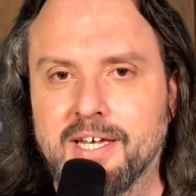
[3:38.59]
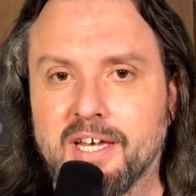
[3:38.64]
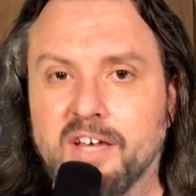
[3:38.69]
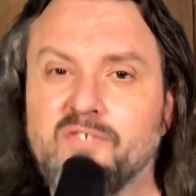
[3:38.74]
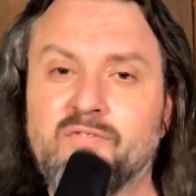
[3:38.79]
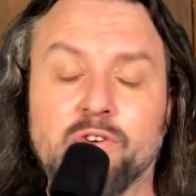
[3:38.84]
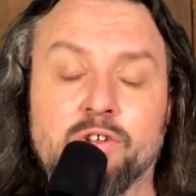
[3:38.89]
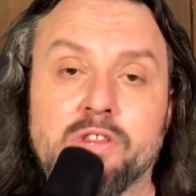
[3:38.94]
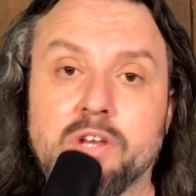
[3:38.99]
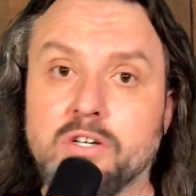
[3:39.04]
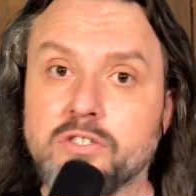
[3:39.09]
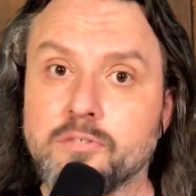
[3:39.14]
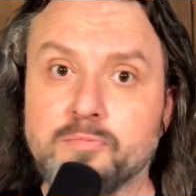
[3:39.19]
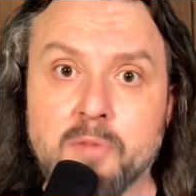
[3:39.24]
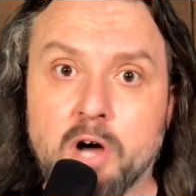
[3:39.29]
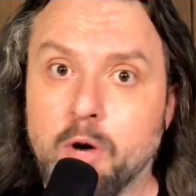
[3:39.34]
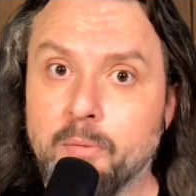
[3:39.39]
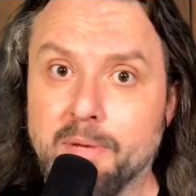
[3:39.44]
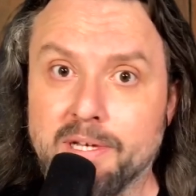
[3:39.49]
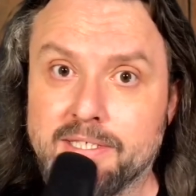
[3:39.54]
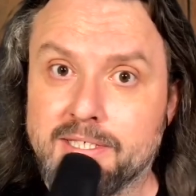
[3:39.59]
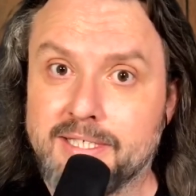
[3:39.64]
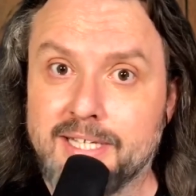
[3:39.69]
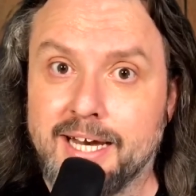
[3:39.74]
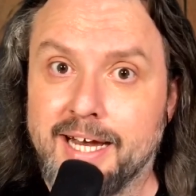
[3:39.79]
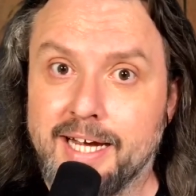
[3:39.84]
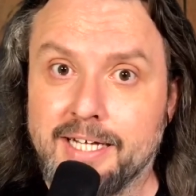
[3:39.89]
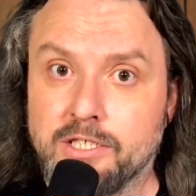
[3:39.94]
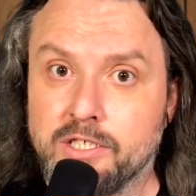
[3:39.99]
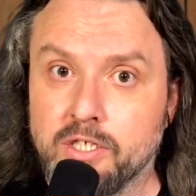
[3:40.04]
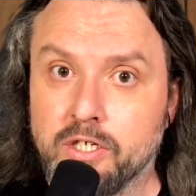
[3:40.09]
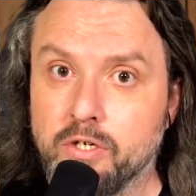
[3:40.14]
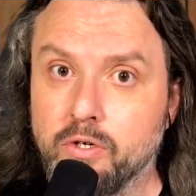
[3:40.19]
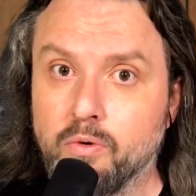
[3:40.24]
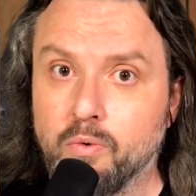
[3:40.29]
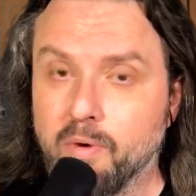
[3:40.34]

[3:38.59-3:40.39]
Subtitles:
for those moments that I do,